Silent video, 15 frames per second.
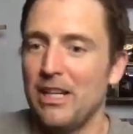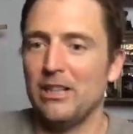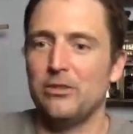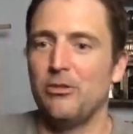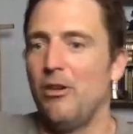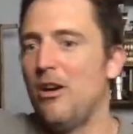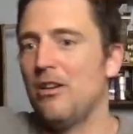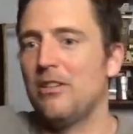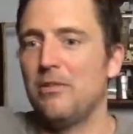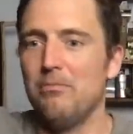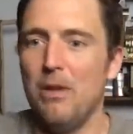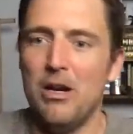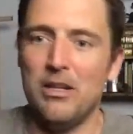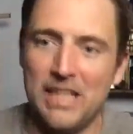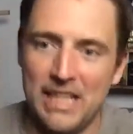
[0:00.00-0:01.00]
drunk
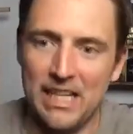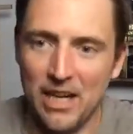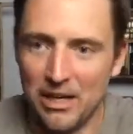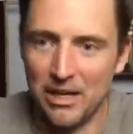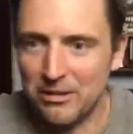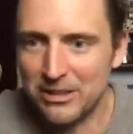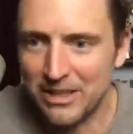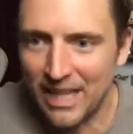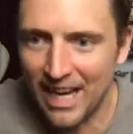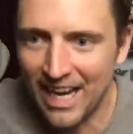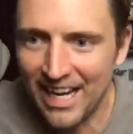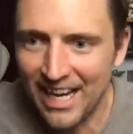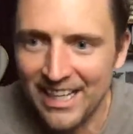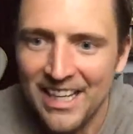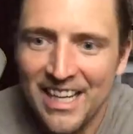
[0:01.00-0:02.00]
monkey Irish
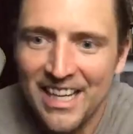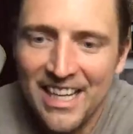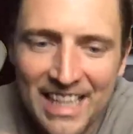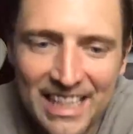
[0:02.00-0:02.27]
guy. It's